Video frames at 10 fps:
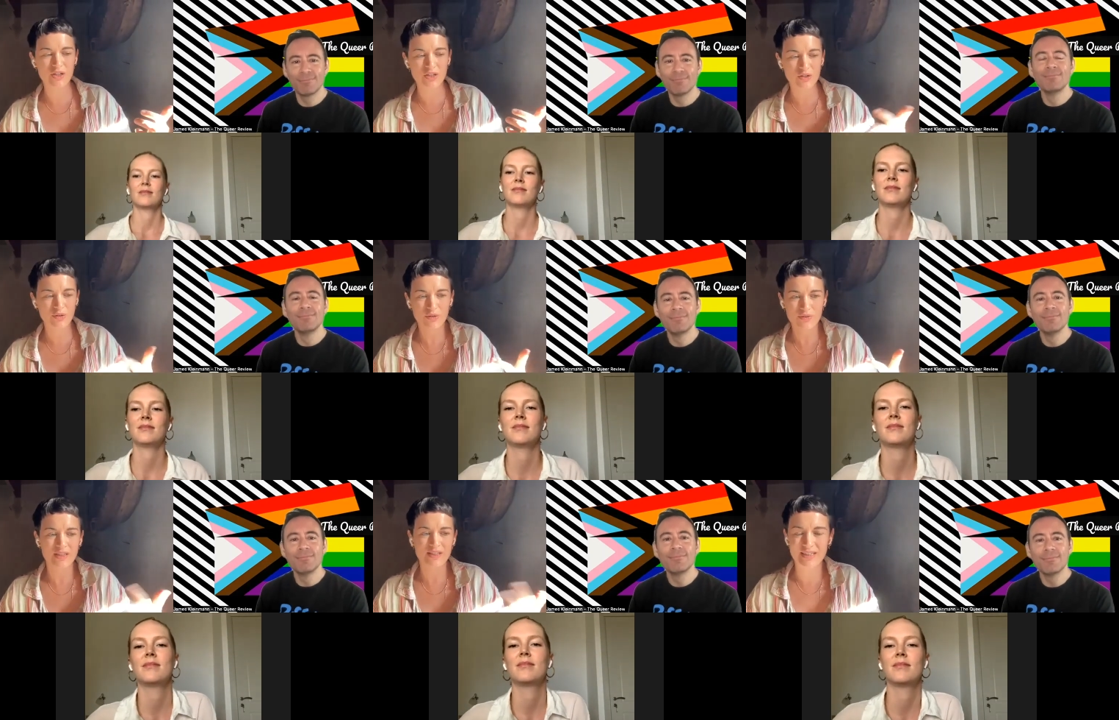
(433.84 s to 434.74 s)
Speaker 1: she's sort of
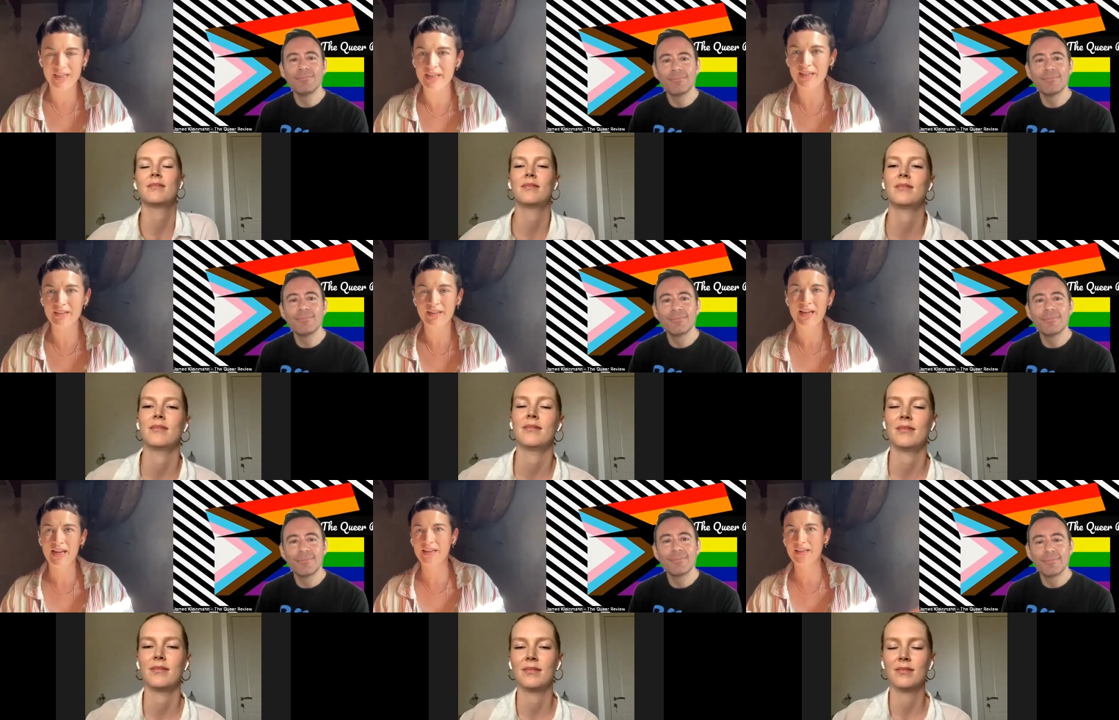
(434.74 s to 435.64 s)
succeeding.
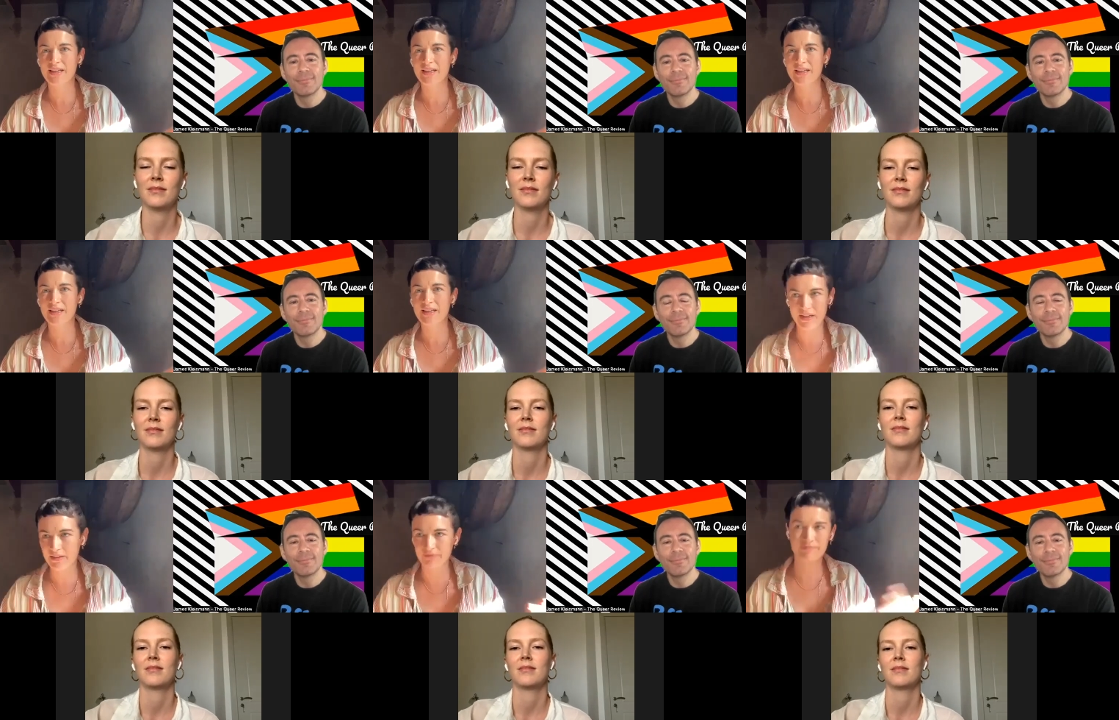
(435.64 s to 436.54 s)
And her life is
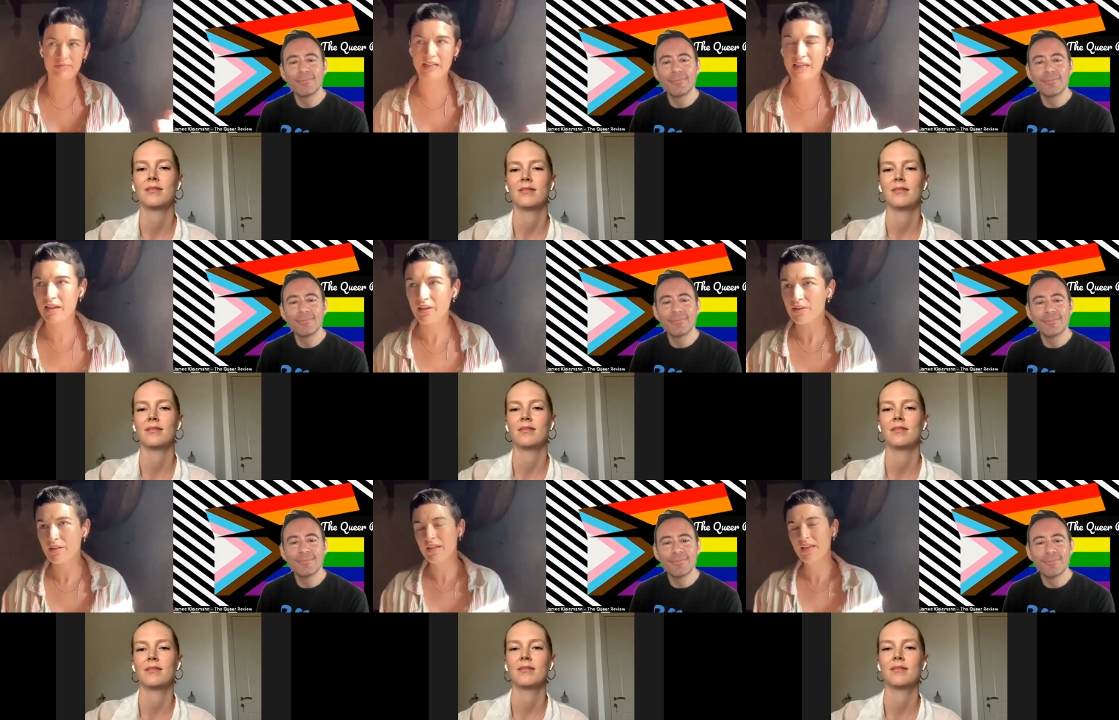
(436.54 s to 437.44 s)
kind of ticking
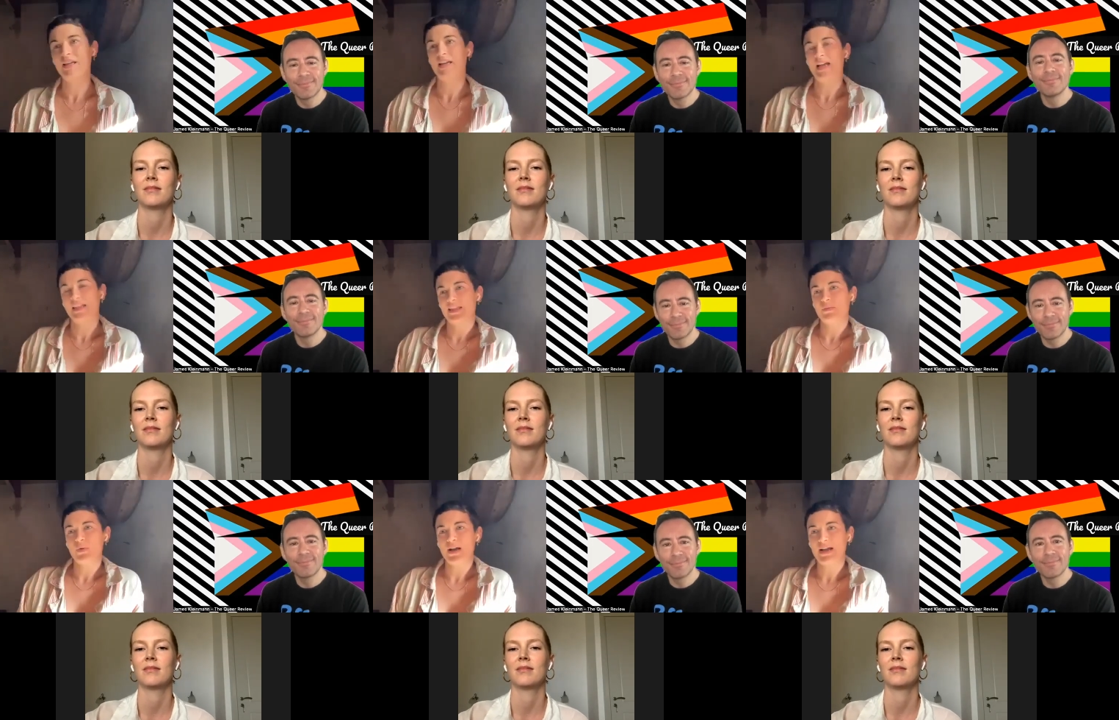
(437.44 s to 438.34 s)
along, and
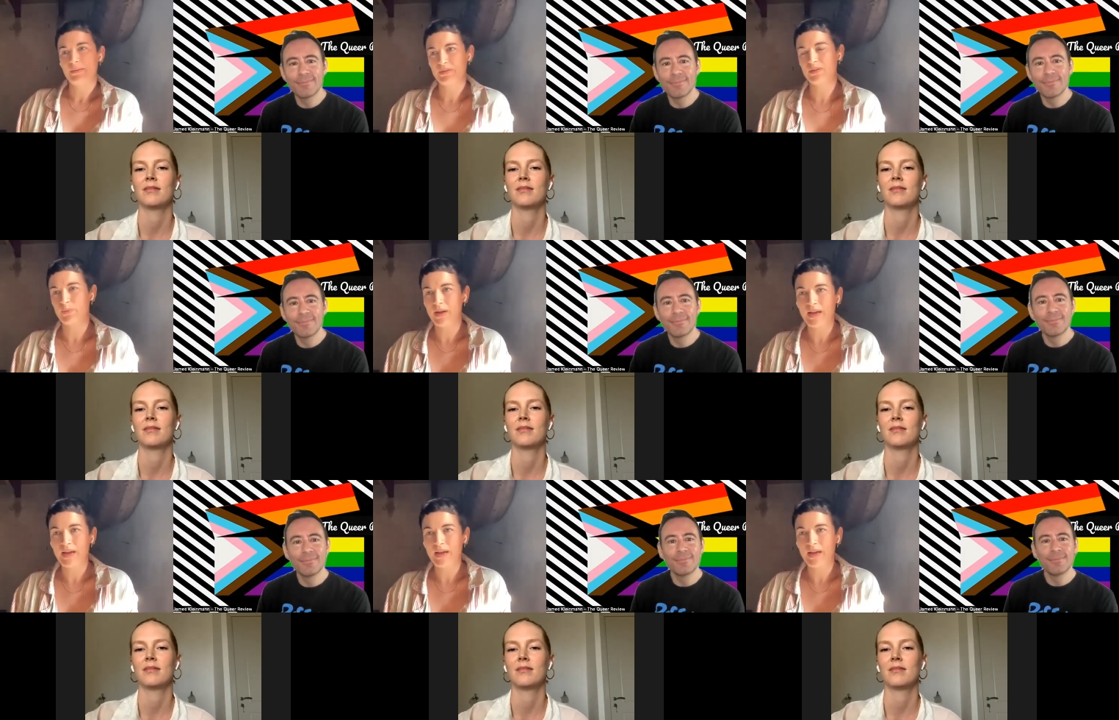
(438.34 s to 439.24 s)
then what happens
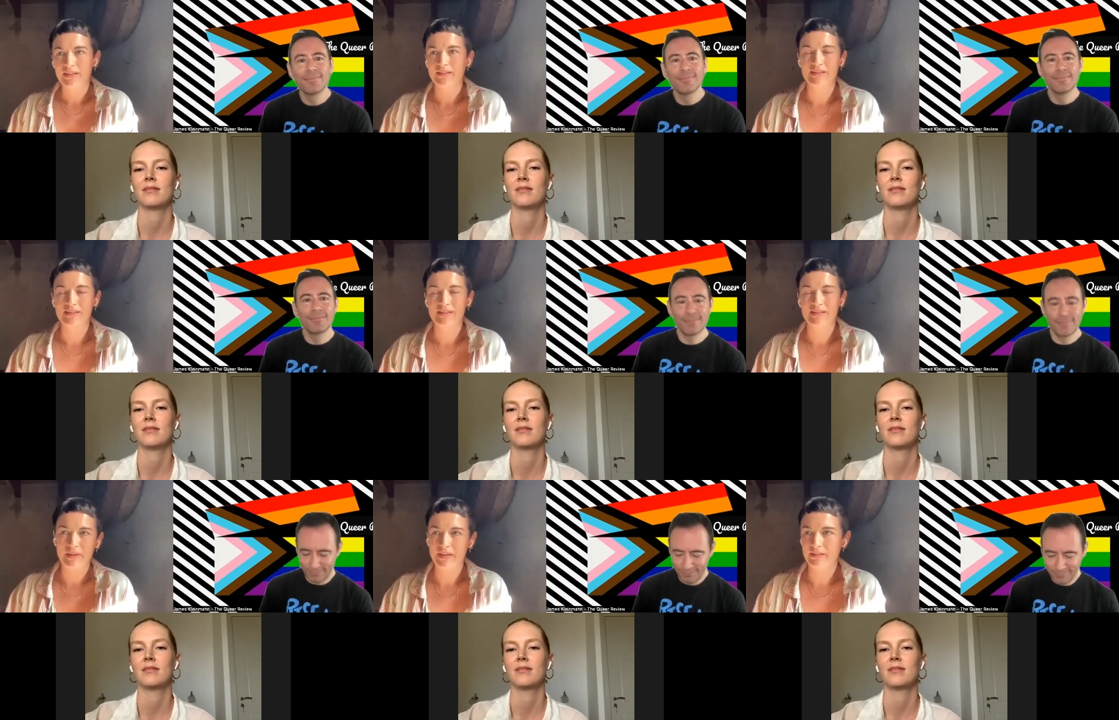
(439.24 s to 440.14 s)
when
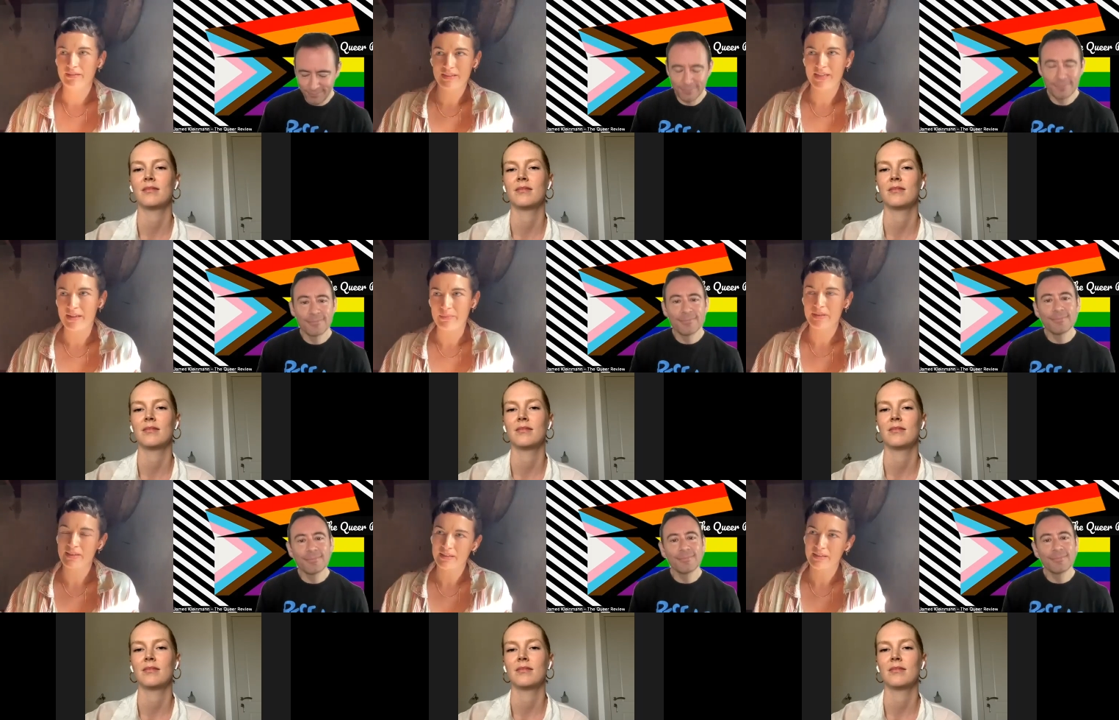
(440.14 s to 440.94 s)
something tips?